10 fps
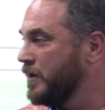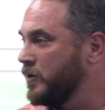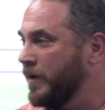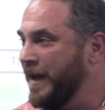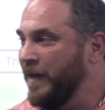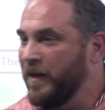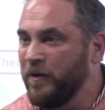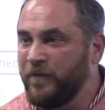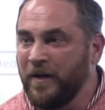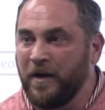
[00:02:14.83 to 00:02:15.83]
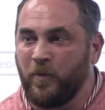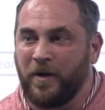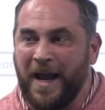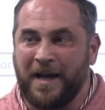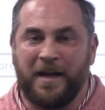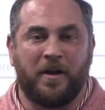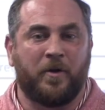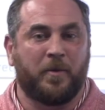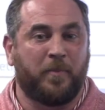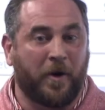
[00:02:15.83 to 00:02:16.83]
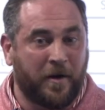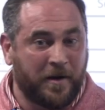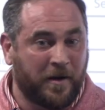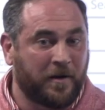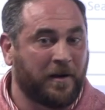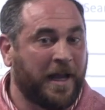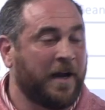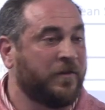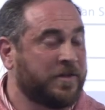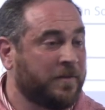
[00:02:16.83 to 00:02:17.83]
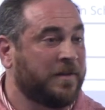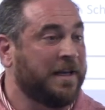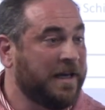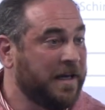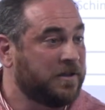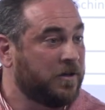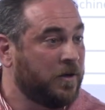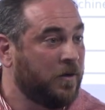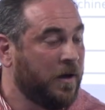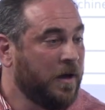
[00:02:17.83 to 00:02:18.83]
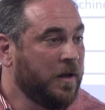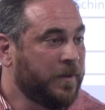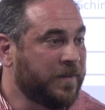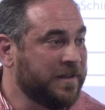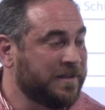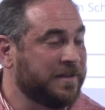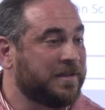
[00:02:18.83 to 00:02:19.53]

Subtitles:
to where now they don't feel like we're adding another burden, another layer of something they need to do, but this is